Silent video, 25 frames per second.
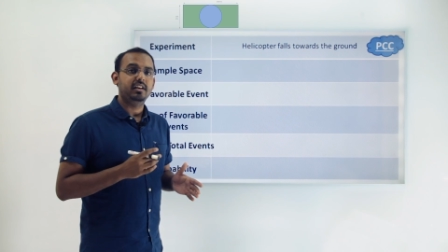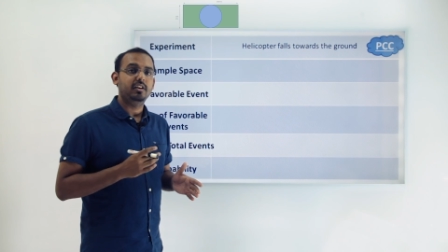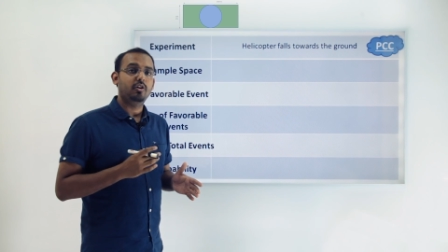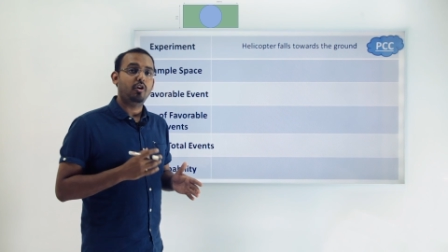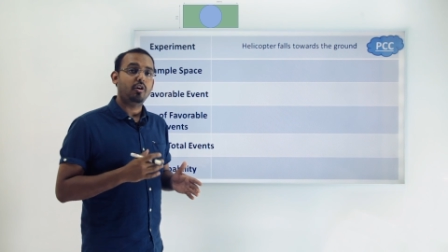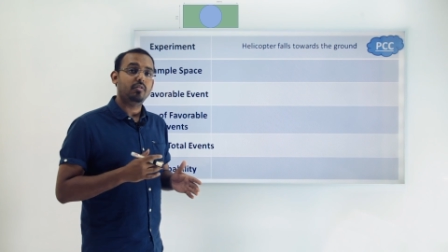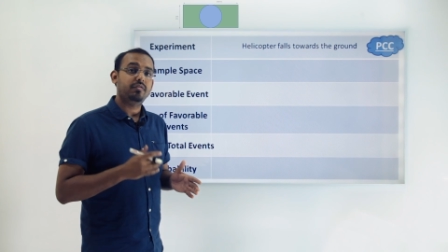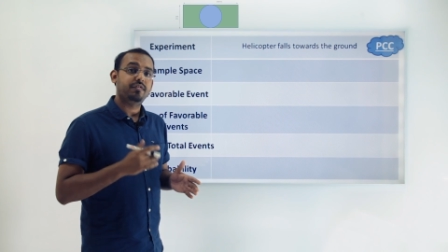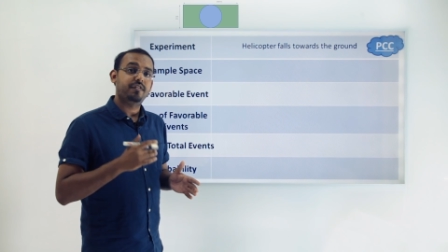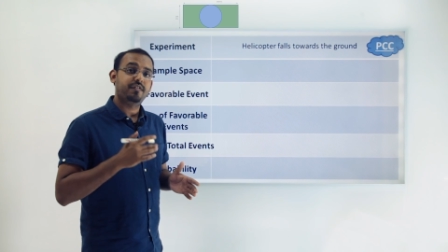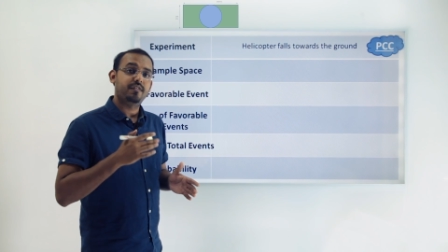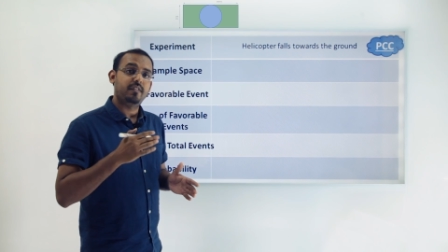
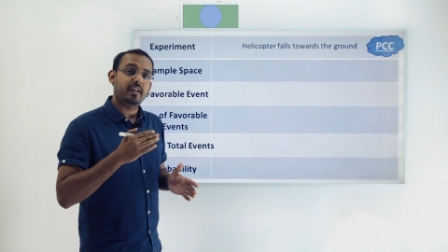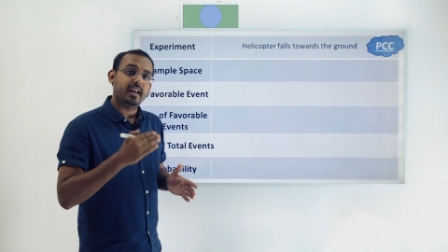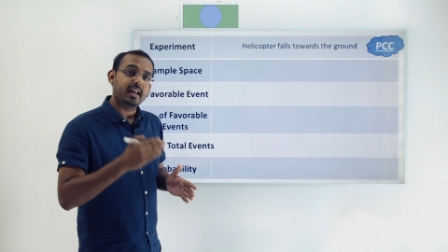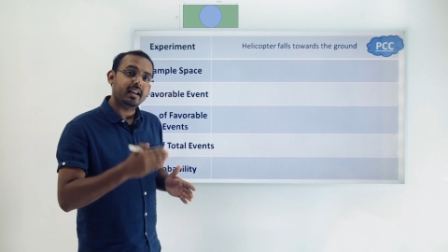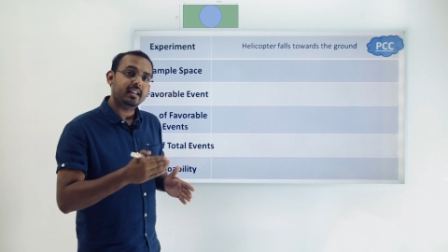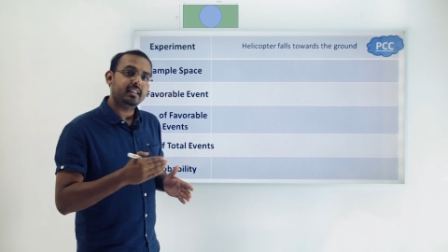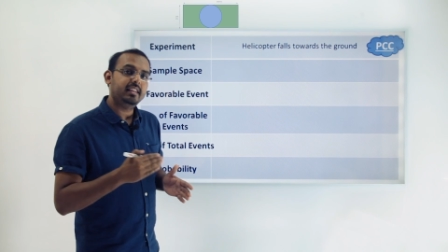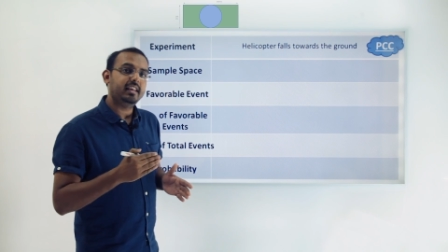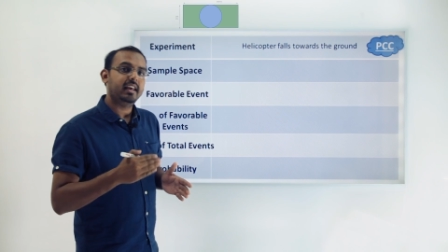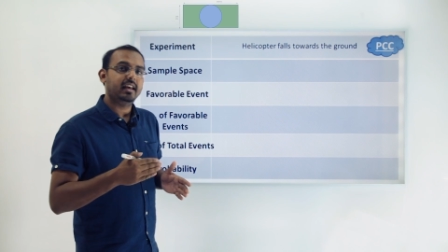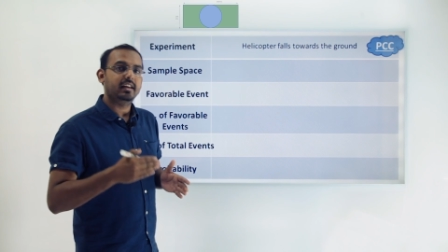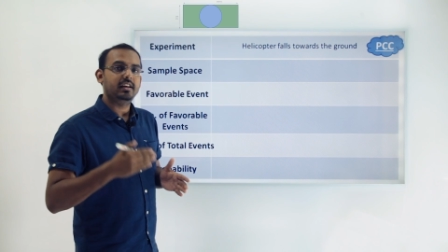of where
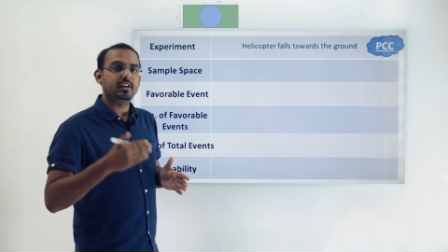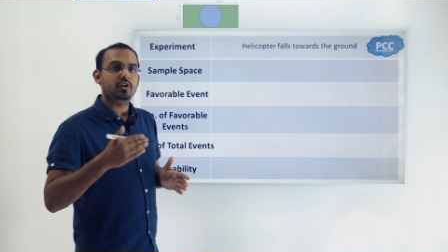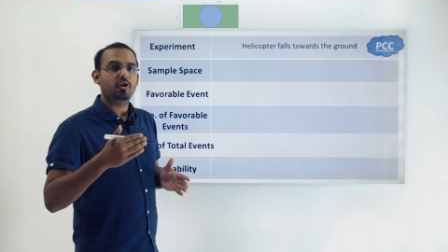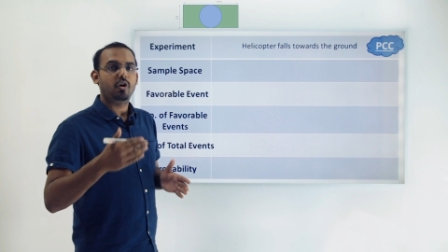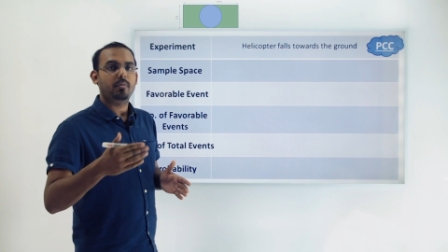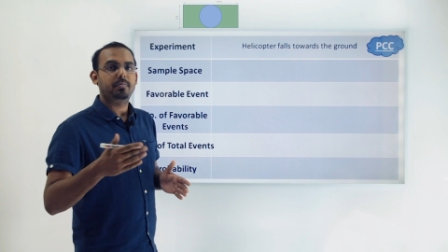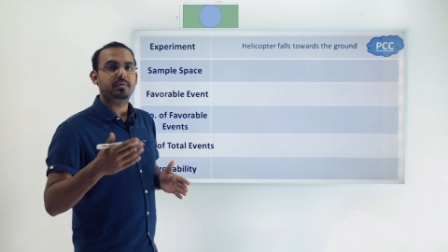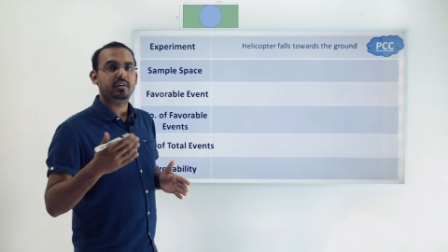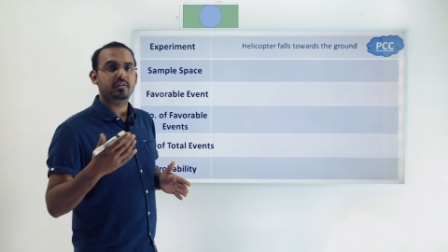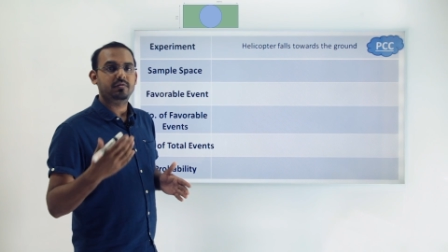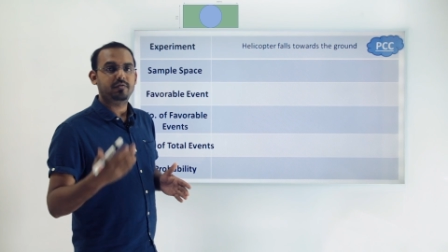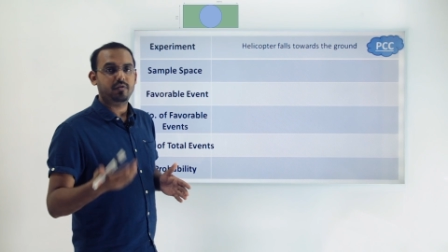the
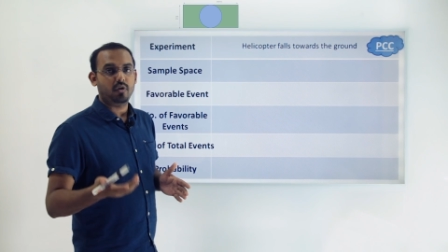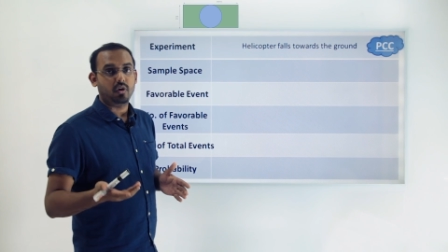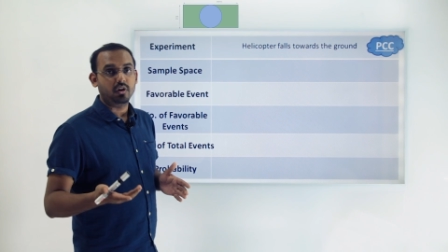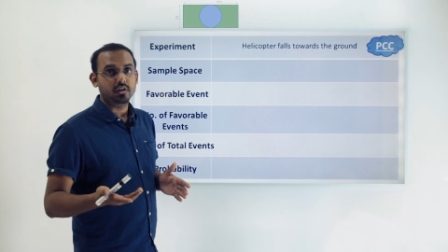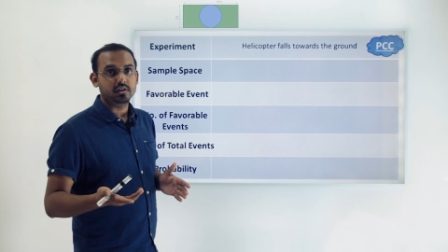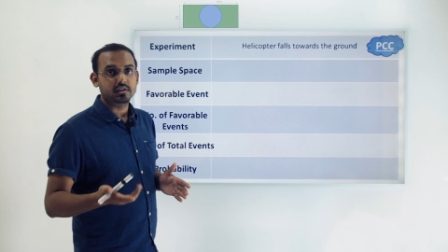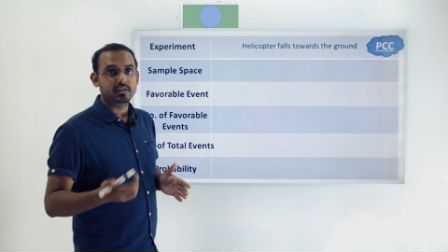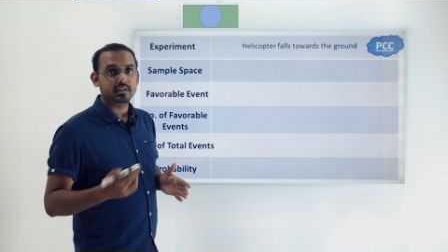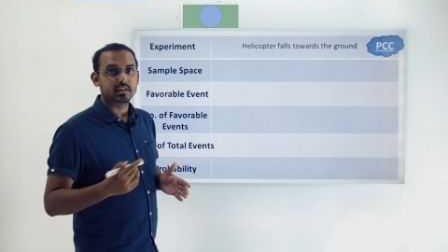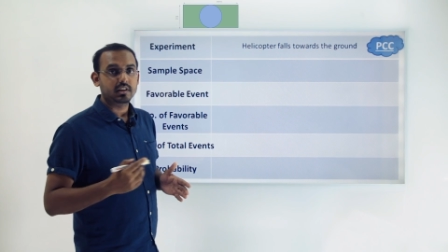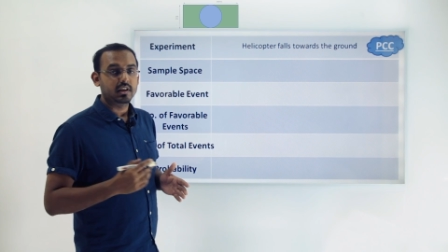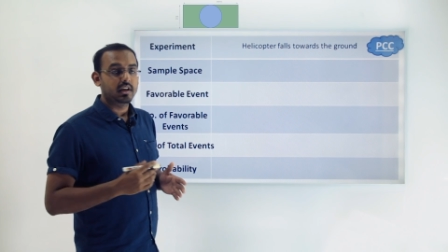helicopter
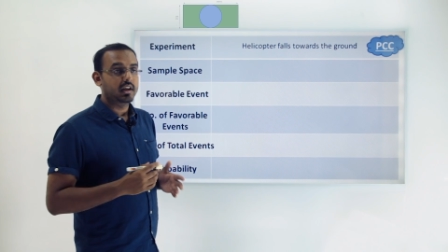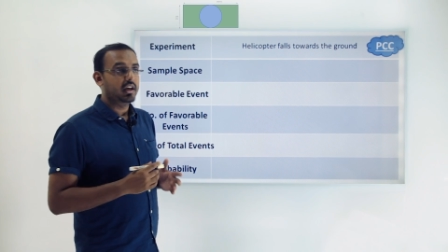falls.